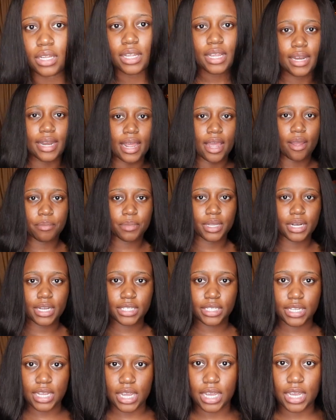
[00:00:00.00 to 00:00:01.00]
And now I'm
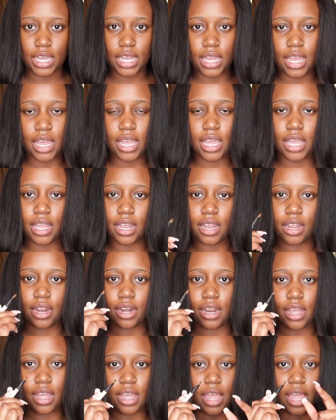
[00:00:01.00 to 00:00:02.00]
gonna take
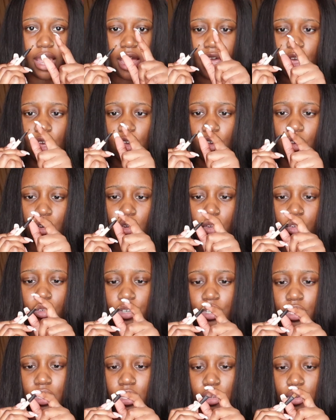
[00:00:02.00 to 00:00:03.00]
an
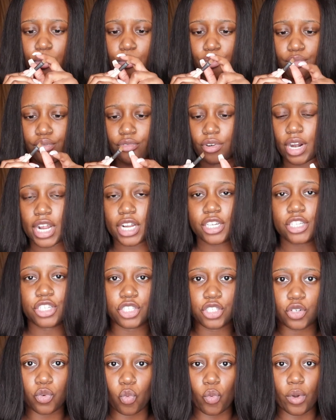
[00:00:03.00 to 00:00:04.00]
angled
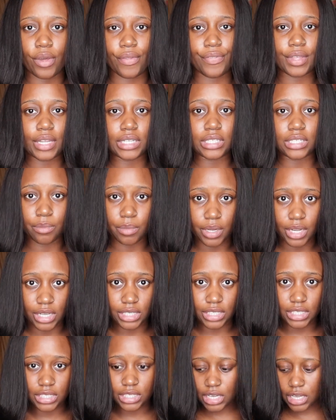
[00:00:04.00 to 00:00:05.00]
brush with some
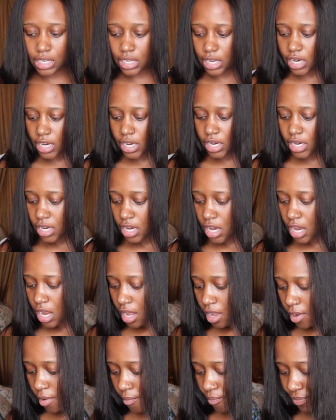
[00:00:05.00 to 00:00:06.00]
concealer
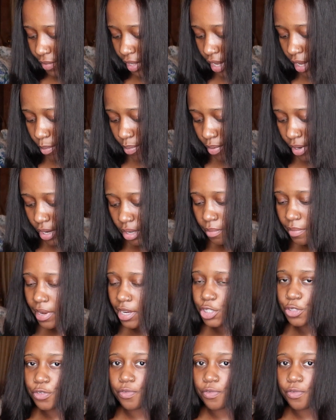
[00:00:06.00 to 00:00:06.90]
and pretty much